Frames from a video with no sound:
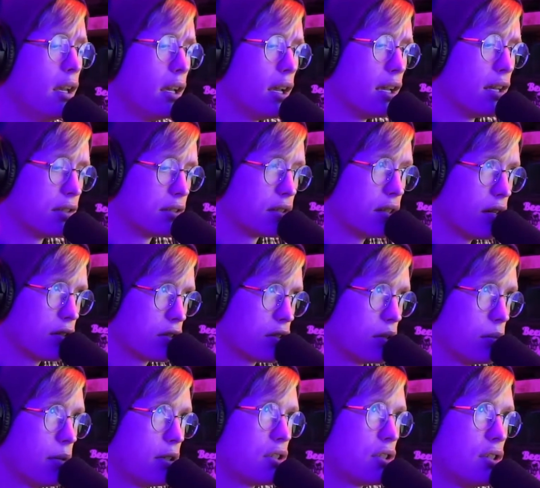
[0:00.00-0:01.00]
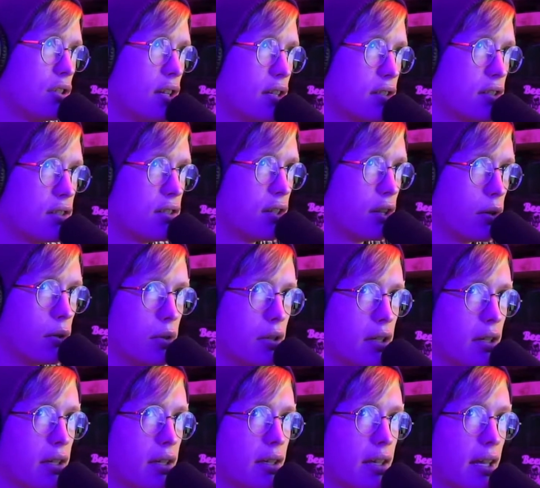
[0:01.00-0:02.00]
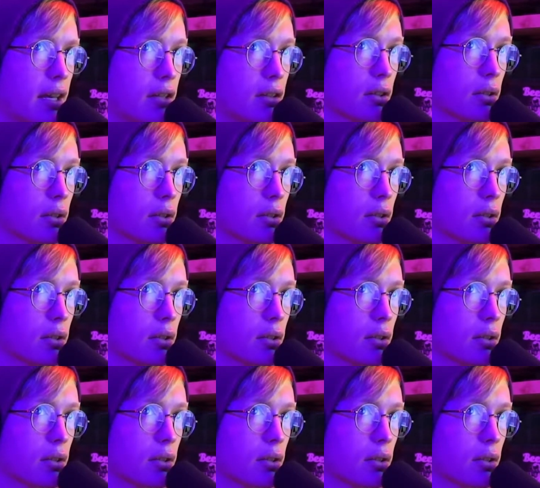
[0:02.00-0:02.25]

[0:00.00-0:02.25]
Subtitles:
It's not so much necessarily getting